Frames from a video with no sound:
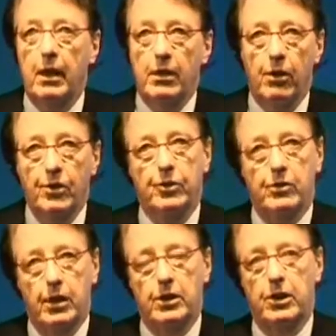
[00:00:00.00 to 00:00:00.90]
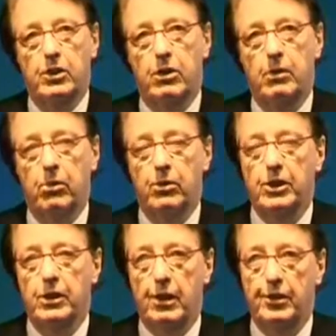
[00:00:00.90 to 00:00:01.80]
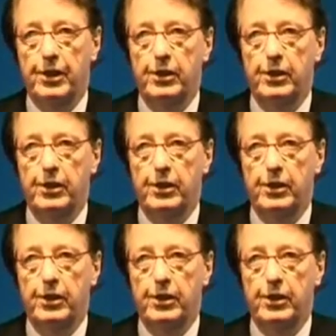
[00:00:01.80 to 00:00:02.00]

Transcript: It also does destroy bone cells,